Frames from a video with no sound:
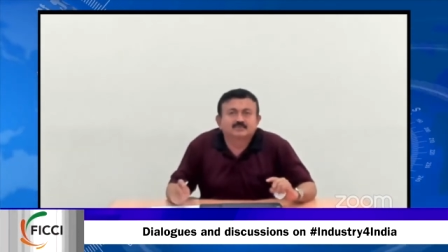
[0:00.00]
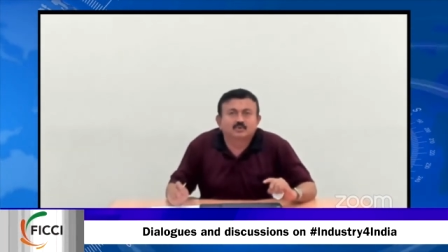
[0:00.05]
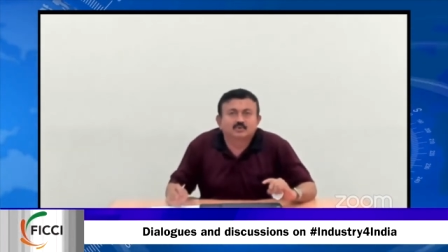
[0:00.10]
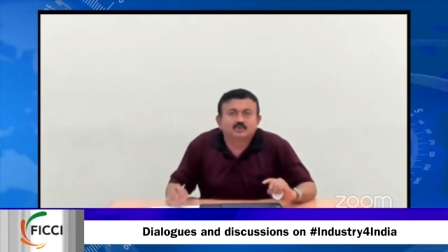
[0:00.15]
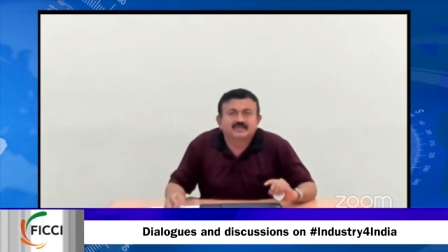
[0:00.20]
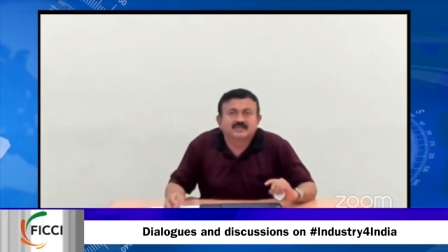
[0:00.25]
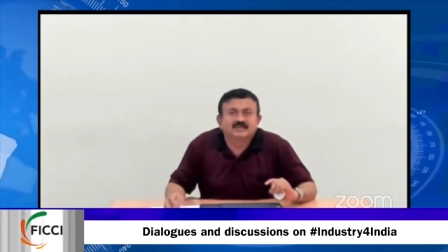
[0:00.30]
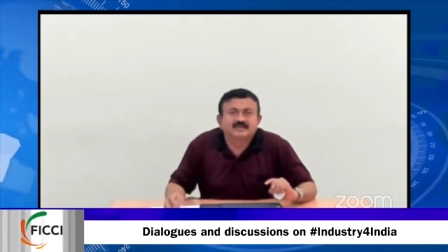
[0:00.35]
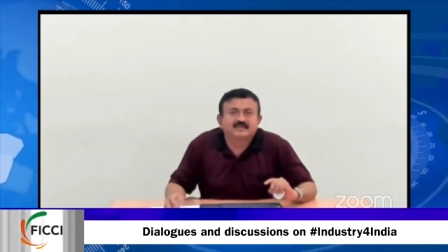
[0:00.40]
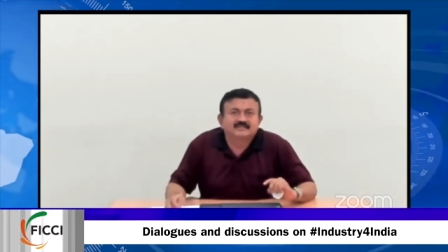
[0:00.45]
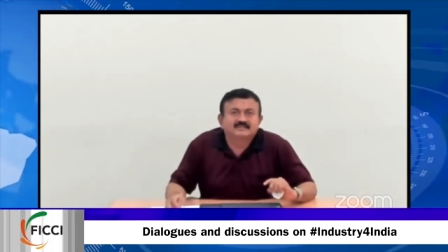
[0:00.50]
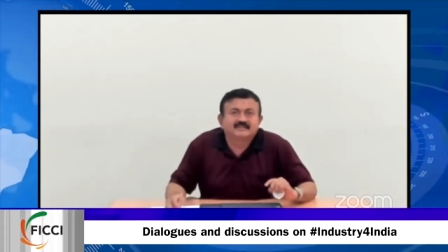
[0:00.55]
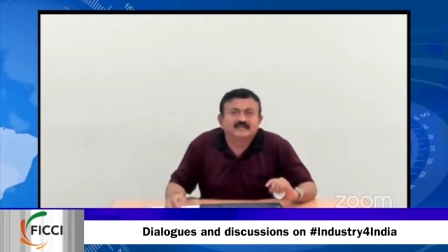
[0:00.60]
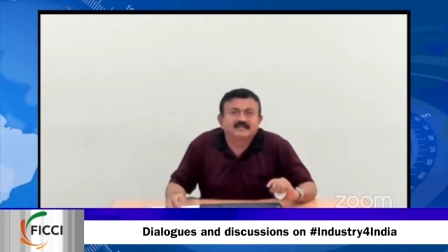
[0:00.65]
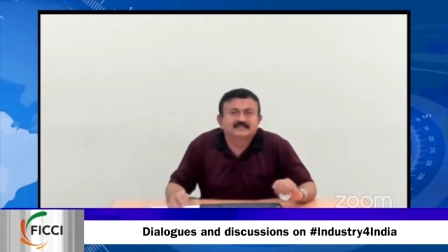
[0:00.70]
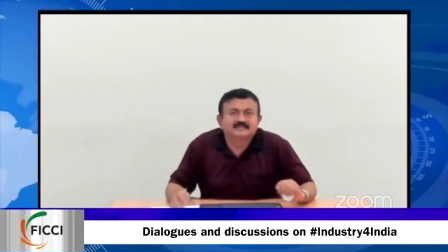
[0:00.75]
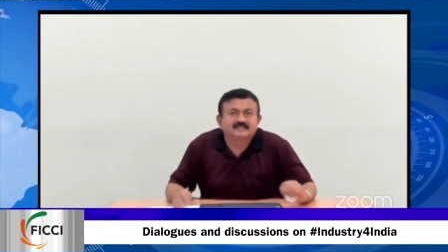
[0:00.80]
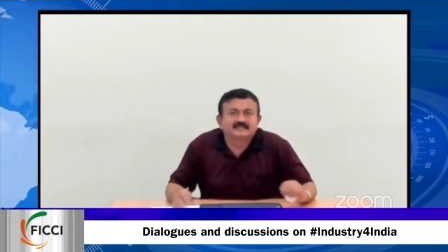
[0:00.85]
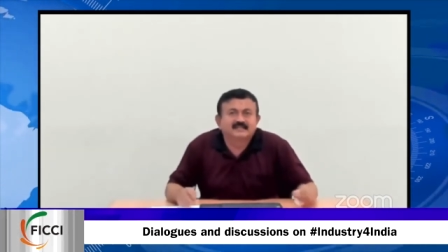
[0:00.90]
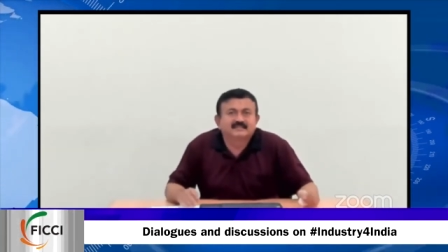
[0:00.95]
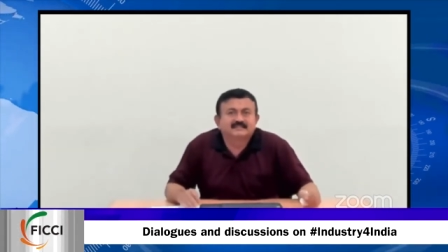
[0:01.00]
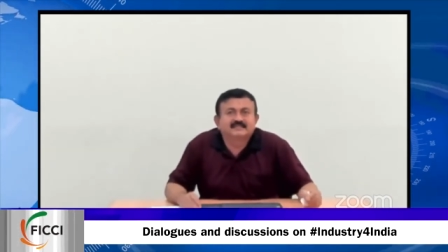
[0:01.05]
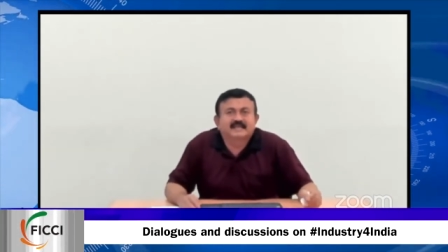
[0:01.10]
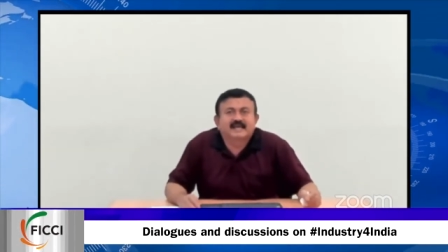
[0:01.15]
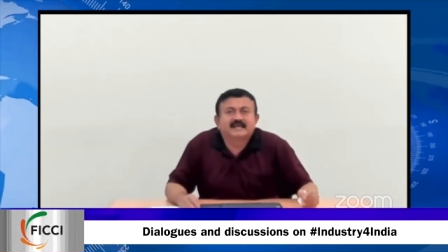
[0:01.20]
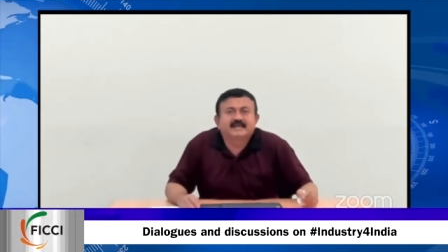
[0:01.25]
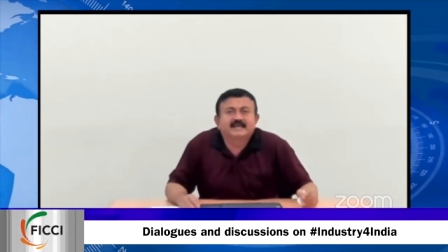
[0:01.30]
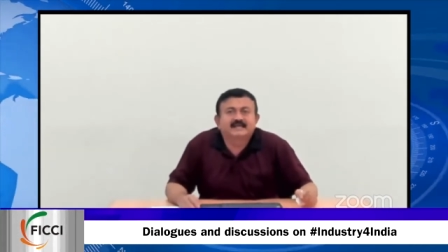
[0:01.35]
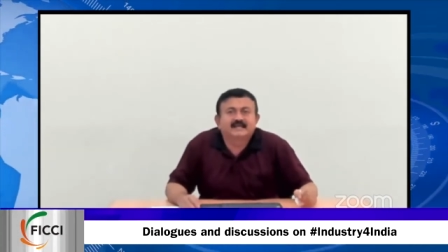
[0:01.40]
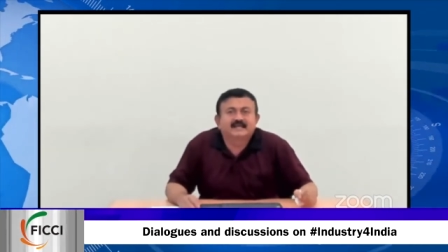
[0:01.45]
social distancing,
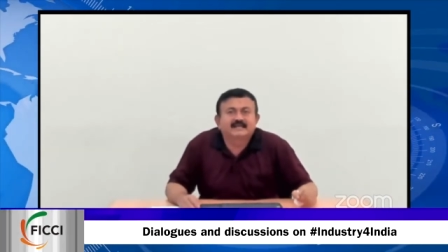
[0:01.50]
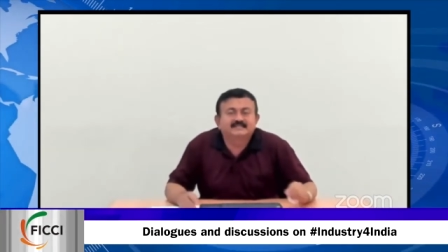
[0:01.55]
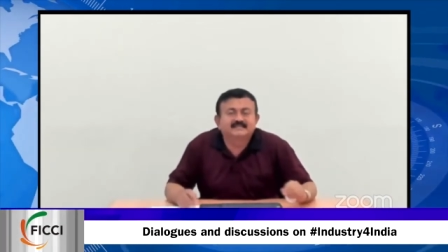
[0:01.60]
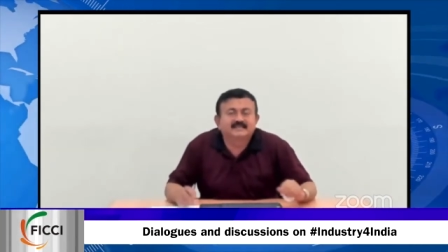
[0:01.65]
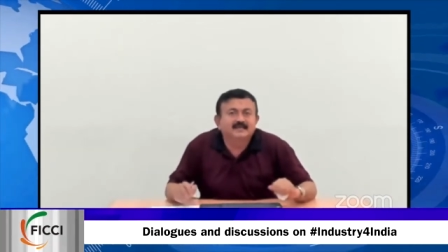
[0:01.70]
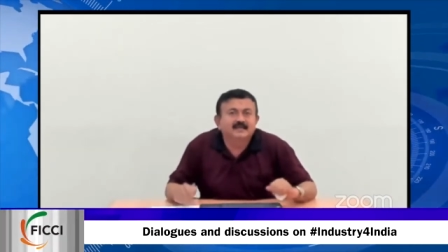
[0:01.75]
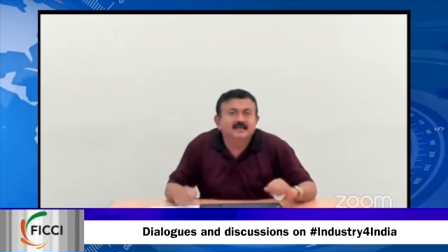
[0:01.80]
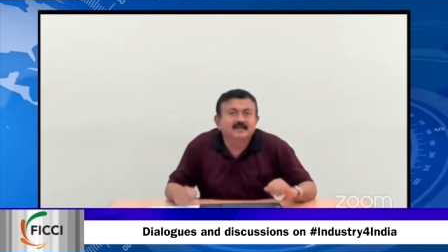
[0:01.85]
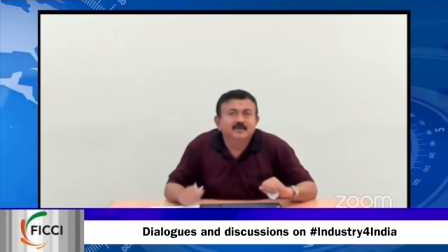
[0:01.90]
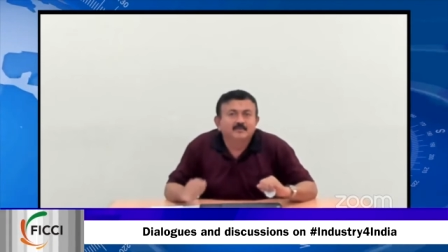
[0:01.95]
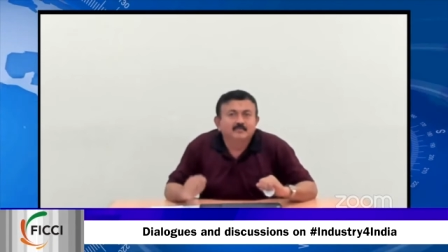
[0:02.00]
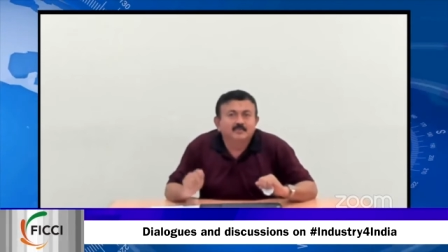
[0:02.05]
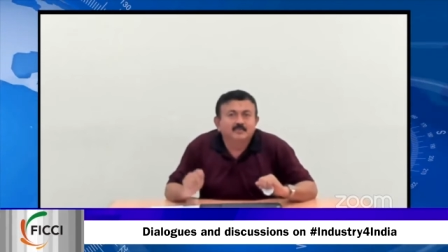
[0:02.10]
sanitizing,